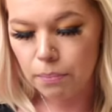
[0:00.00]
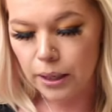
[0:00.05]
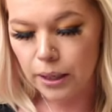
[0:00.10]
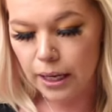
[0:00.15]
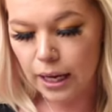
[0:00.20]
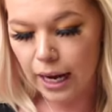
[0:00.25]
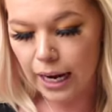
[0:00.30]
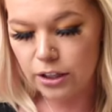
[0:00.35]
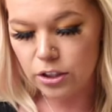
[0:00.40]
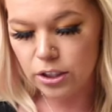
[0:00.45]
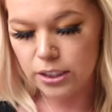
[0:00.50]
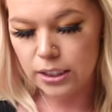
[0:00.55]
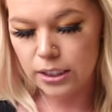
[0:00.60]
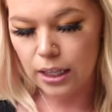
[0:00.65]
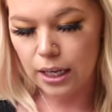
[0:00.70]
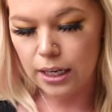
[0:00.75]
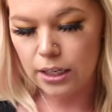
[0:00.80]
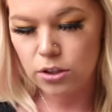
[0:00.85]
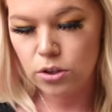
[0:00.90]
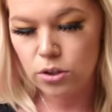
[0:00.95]
but I
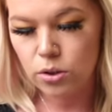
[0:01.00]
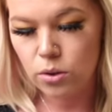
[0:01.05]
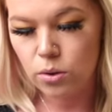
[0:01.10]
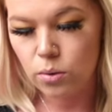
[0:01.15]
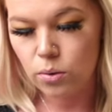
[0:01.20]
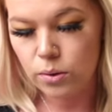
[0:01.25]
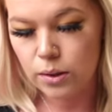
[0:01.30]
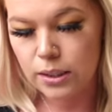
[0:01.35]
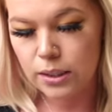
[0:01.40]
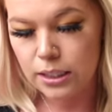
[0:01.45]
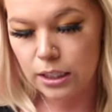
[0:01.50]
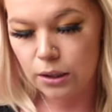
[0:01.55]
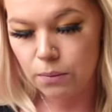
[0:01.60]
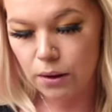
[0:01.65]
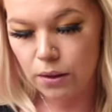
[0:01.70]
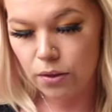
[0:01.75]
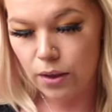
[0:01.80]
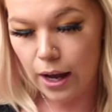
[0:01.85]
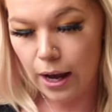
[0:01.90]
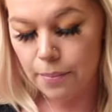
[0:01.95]
just like to stick
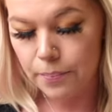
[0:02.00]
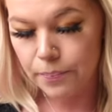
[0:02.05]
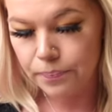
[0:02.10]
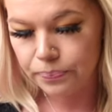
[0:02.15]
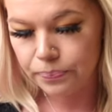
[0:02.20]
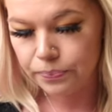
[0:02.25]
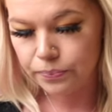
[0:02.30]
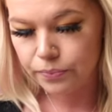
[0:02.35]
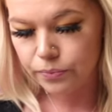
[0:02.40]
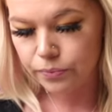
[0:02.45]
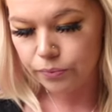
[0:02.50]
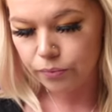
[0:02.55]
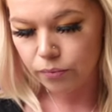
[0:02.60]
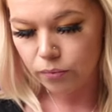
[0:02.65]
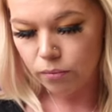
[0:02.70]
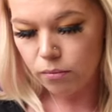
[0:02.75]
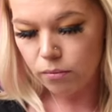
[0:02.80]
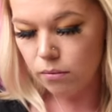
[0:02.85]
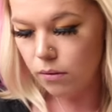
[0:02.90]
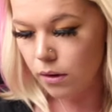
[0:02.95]
with that.
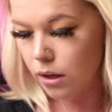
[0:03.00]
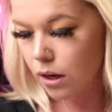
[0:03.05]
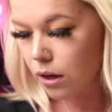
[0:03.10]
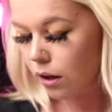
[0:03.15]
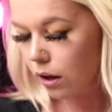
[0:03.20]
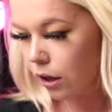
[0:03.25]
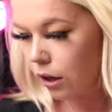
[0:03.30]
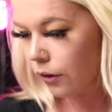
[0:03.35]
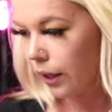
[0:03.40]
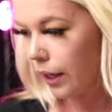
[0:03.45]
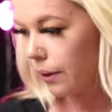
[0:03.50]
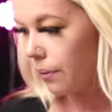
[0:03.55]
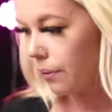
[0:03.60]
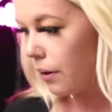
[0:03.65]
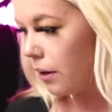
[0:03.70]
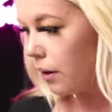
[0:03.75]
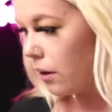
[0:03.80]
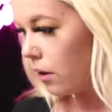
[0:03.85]
Okay